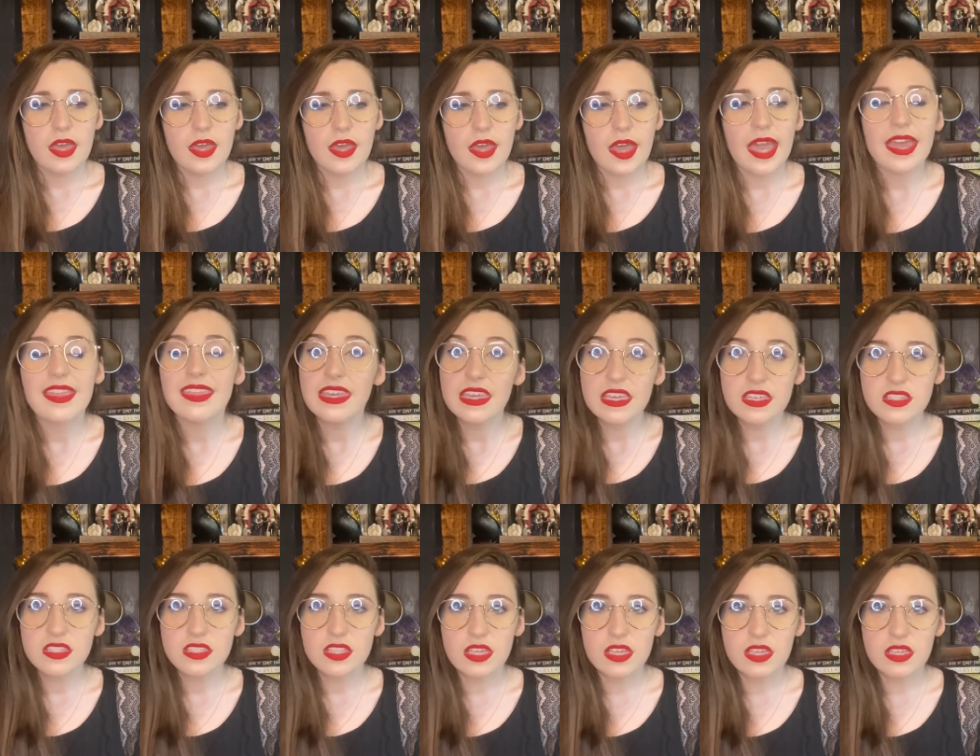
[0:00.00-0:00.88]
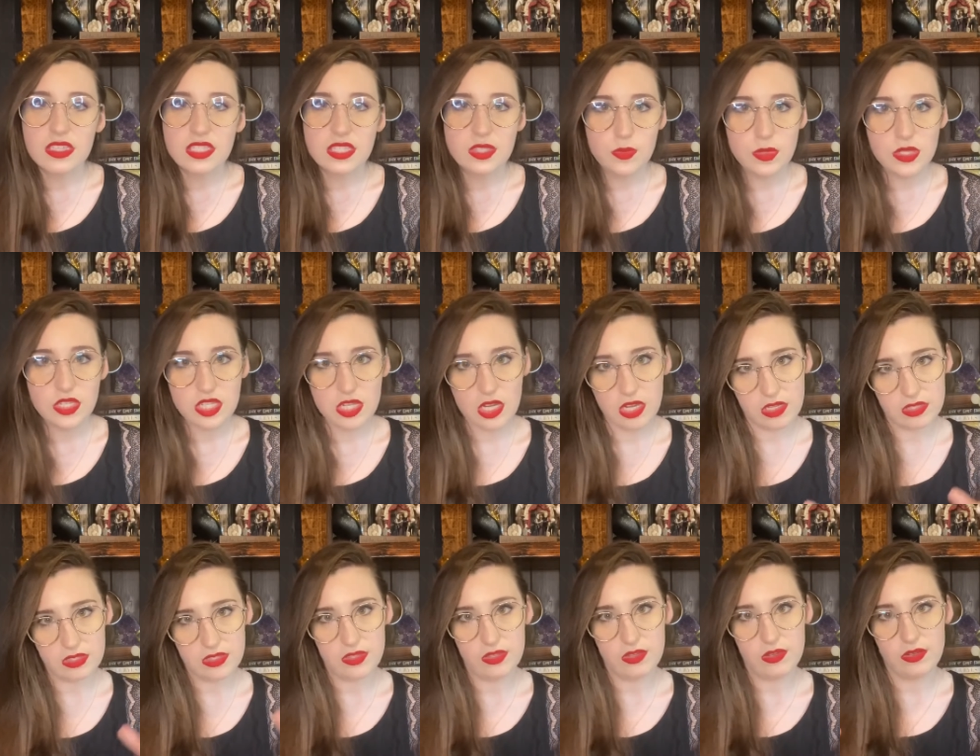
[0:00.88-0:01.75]
think it's a Switch
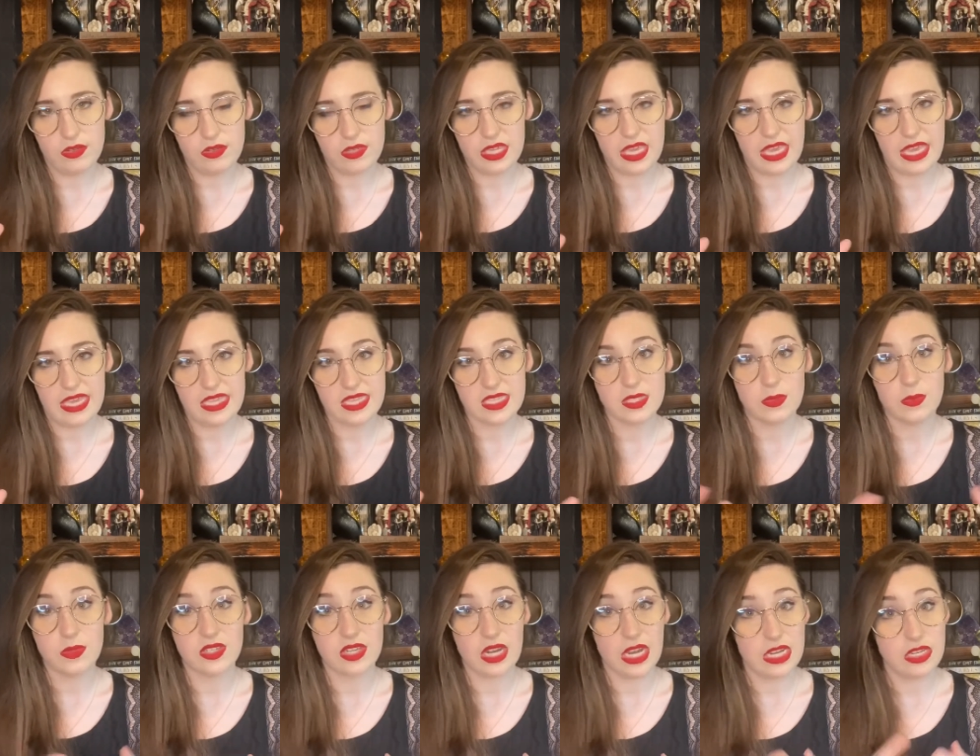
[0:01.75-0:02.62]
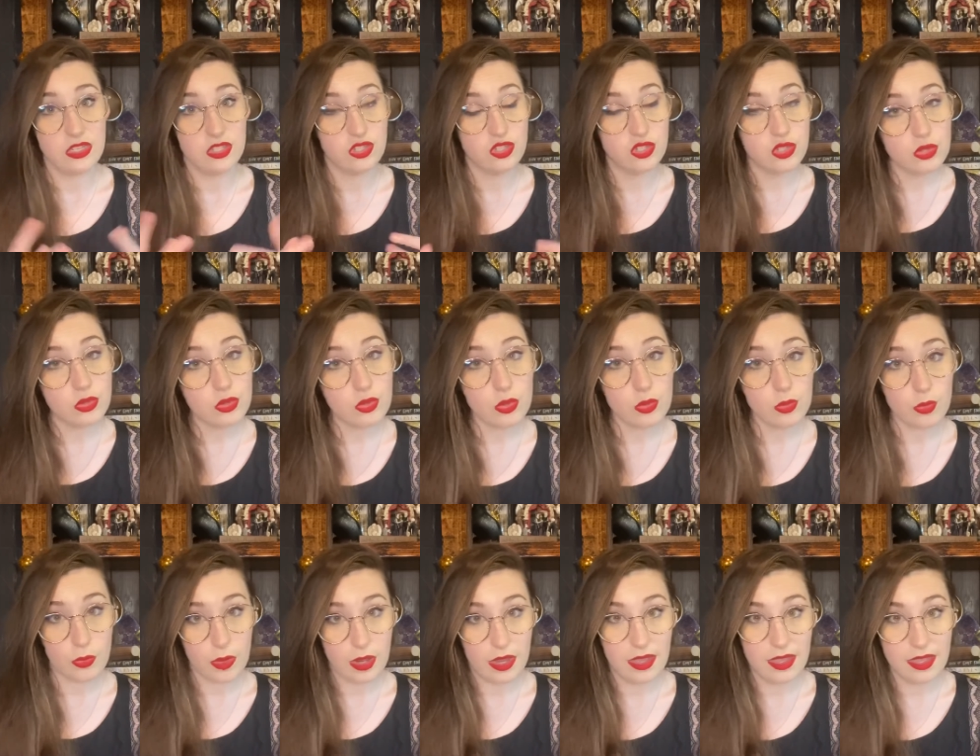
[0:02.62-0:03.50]
console case, which I do
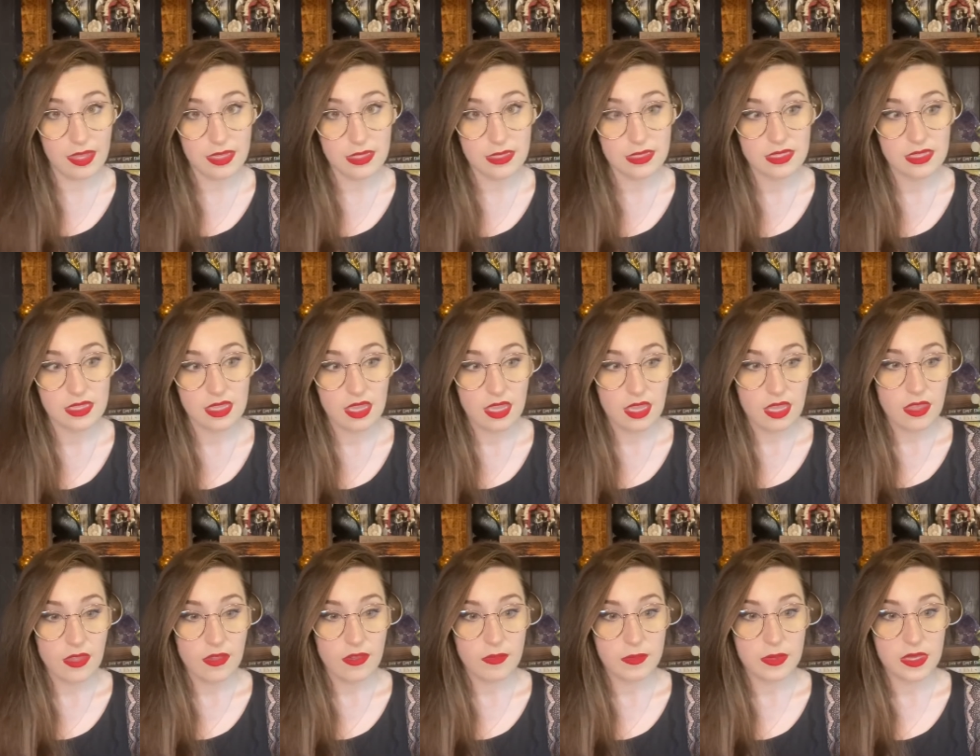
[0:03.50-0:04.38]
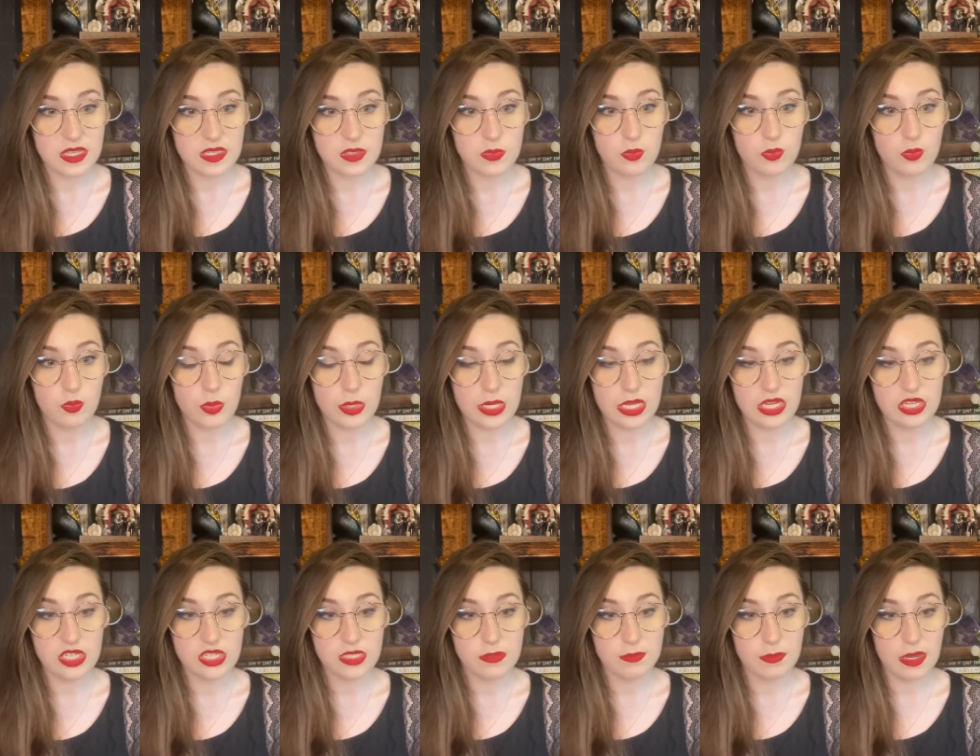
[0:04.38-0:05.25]
want because we
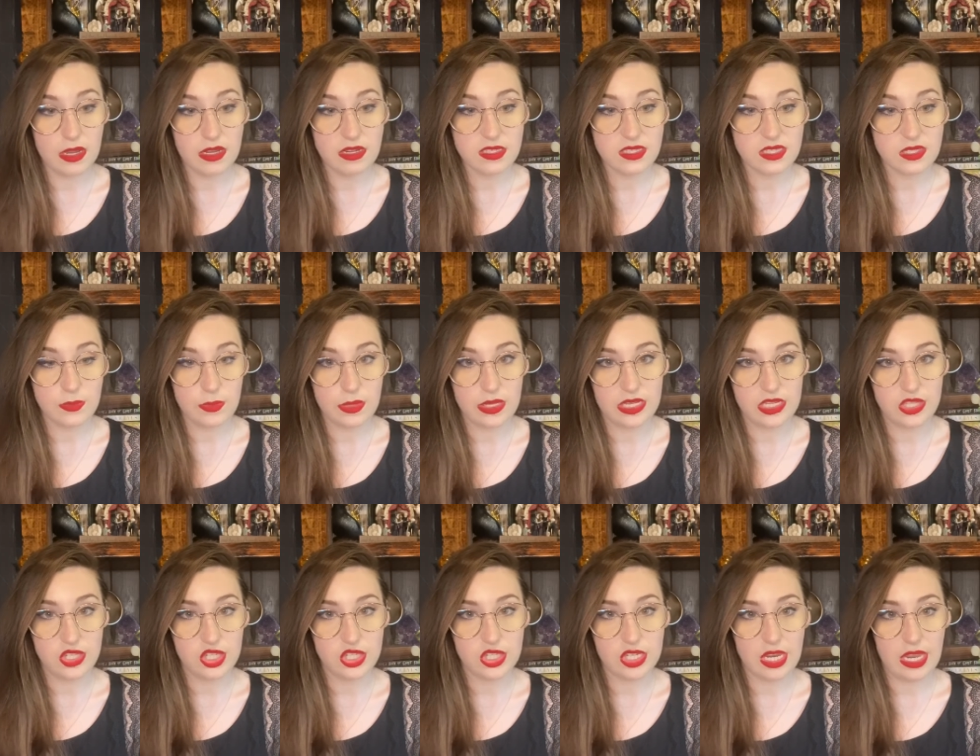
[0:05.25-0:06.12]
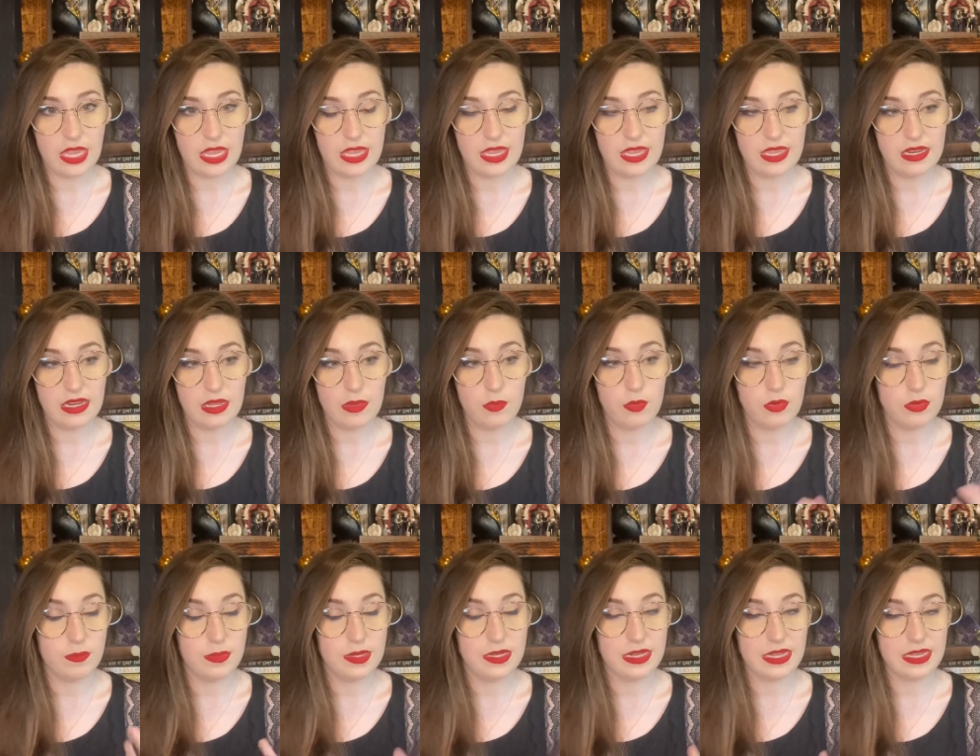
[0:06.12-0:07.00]
just bought a Switch and it would
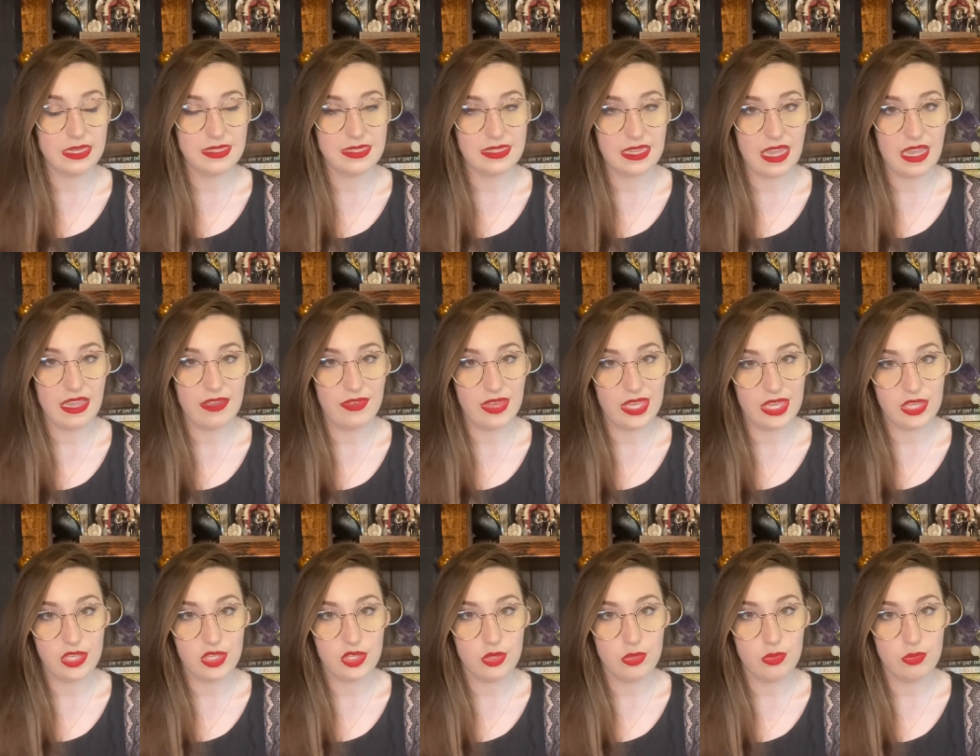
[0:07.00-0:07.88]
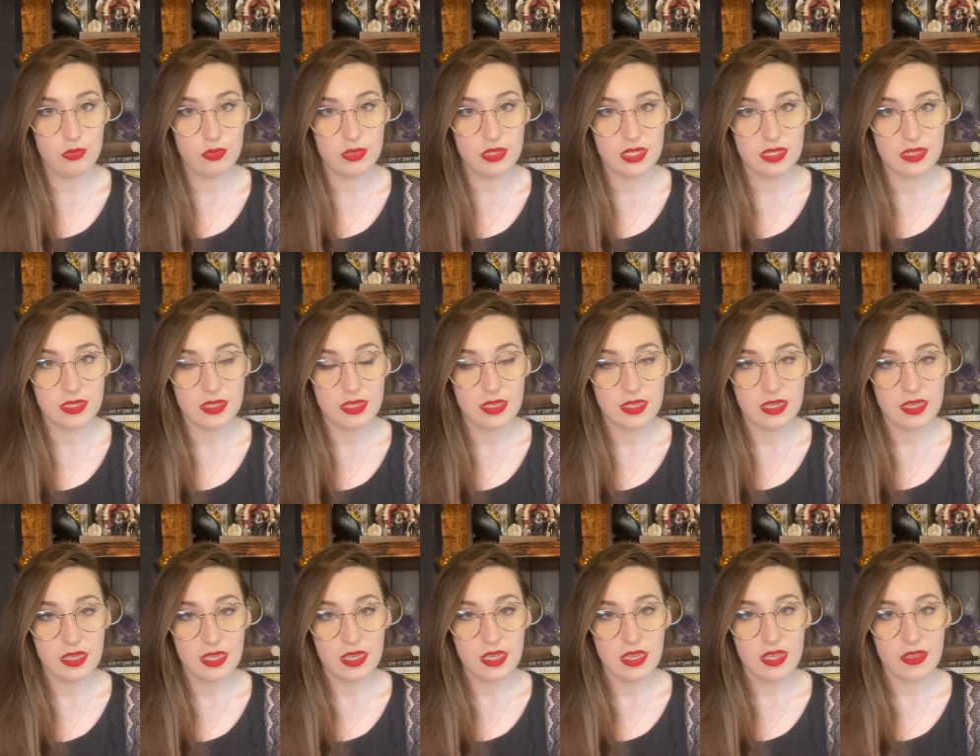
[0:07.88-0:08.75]
be nice to have a cute
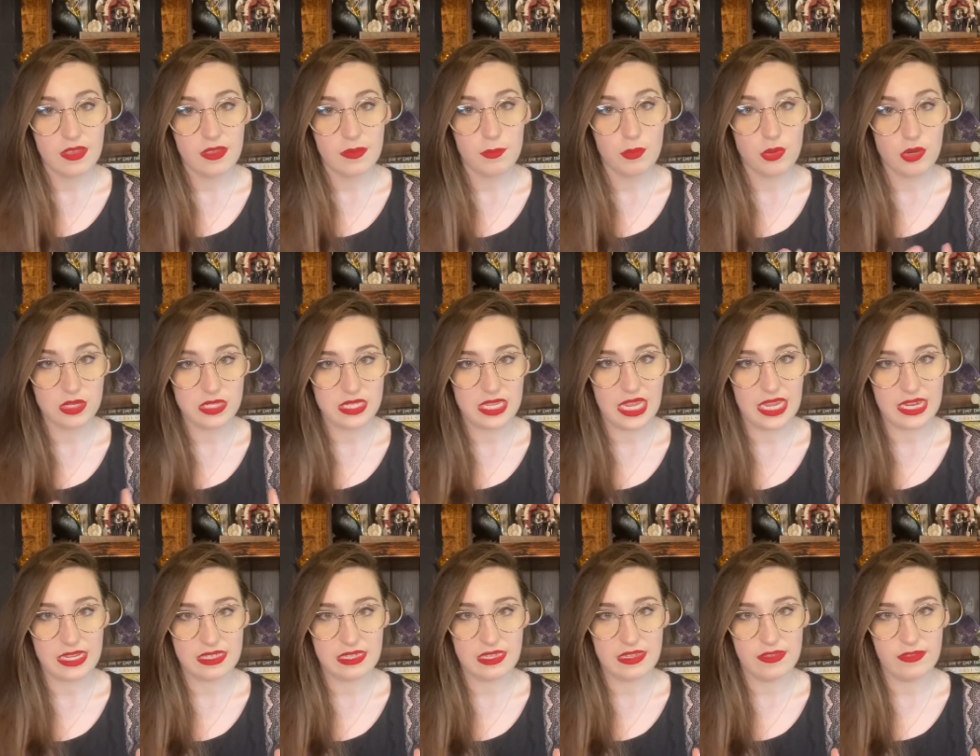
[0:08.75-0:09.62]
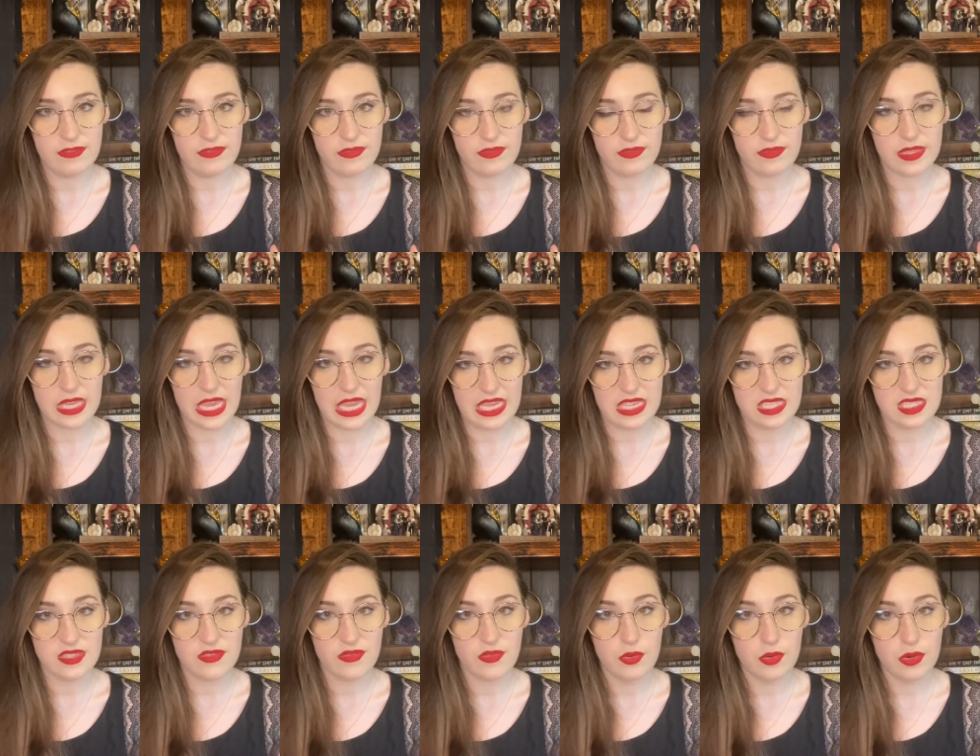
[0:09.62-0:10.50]
protective case
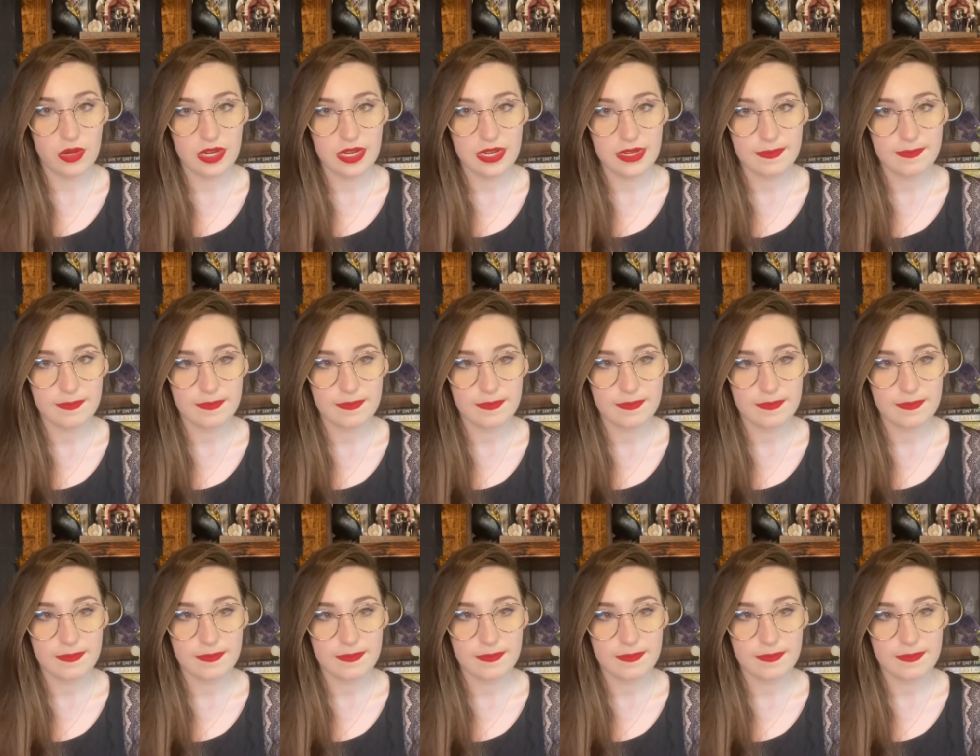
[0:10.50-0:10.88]
for it.